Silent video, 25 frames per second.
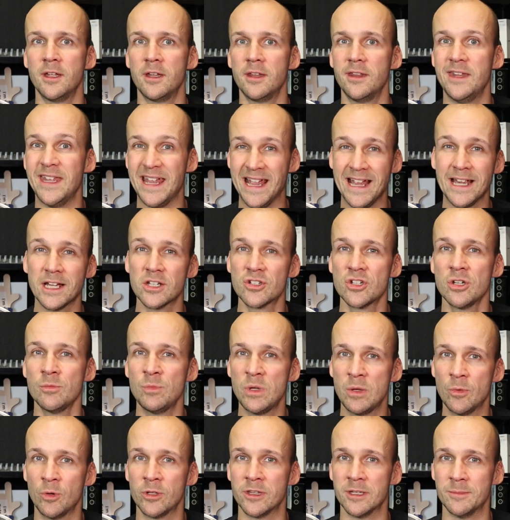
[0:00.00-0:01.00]
the action
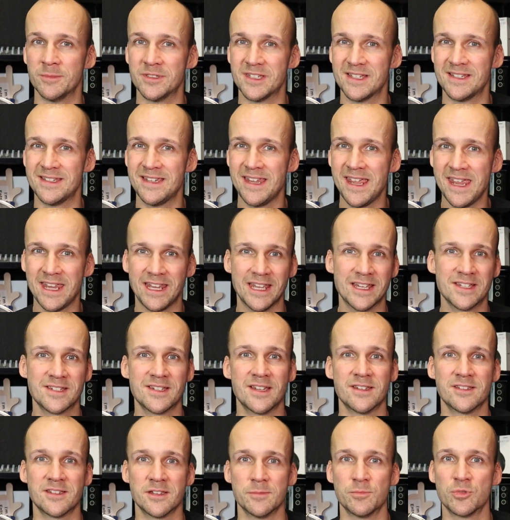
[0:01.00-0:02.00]
we want them to take is
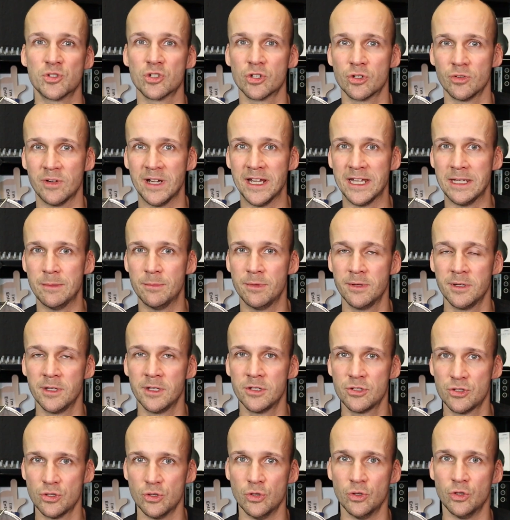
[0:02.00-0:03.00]
to subscribe
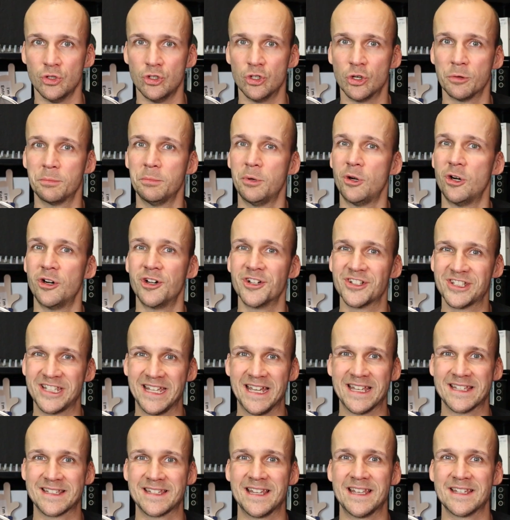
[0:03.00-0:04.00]
to your
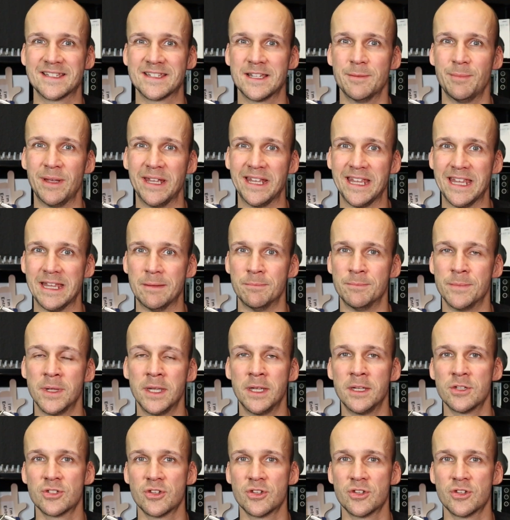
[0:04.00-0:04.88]
podcast. That's the big aim.